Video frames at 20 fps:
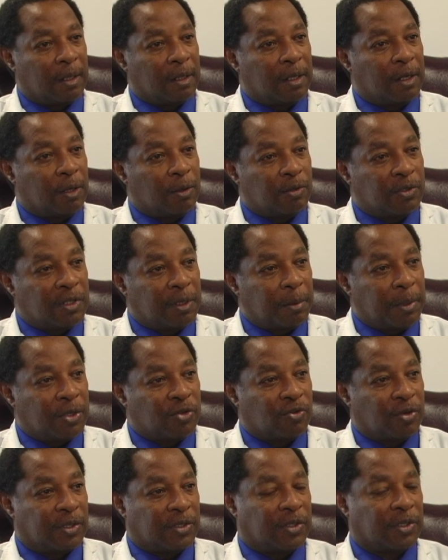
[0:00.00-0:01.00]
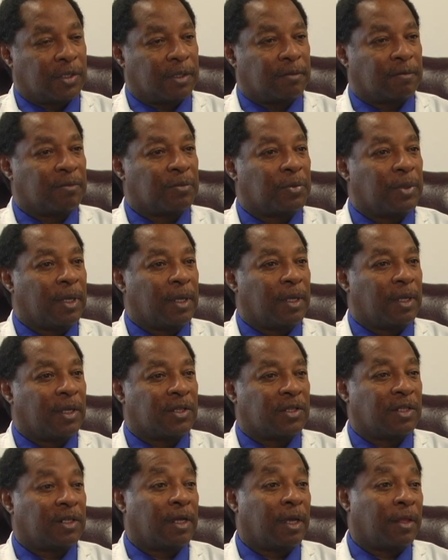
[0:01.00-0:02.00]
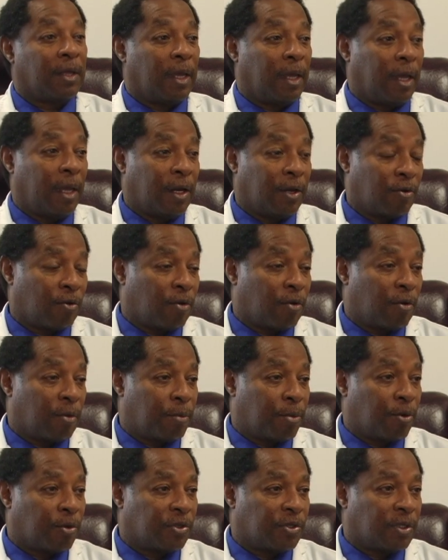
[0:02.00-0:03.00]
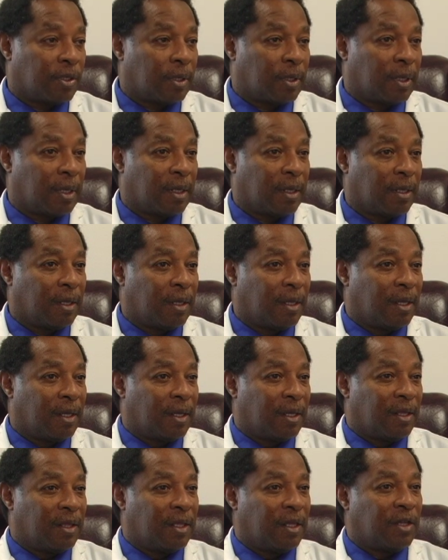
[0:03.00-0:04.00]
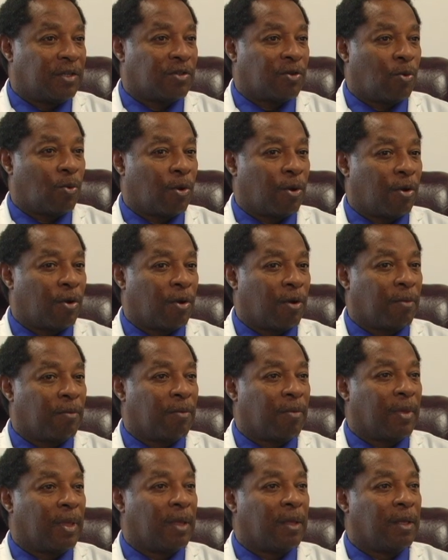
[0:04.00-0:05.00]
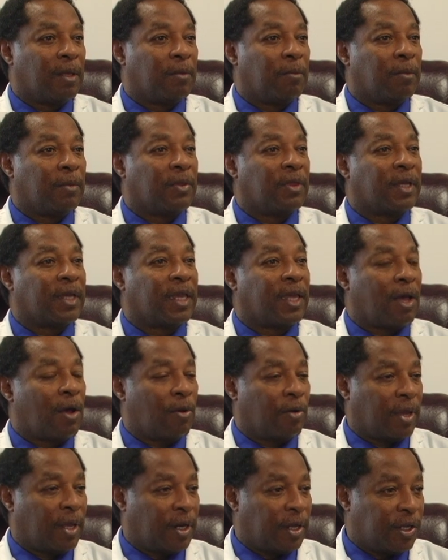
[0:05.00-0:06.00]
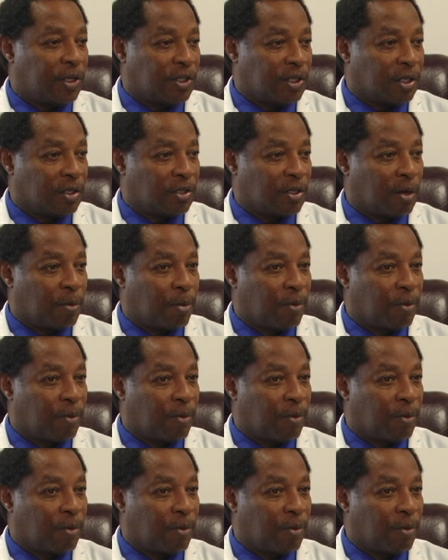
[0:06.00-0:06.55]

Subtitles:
The dosimetrist is another integral person. These are where the calculations are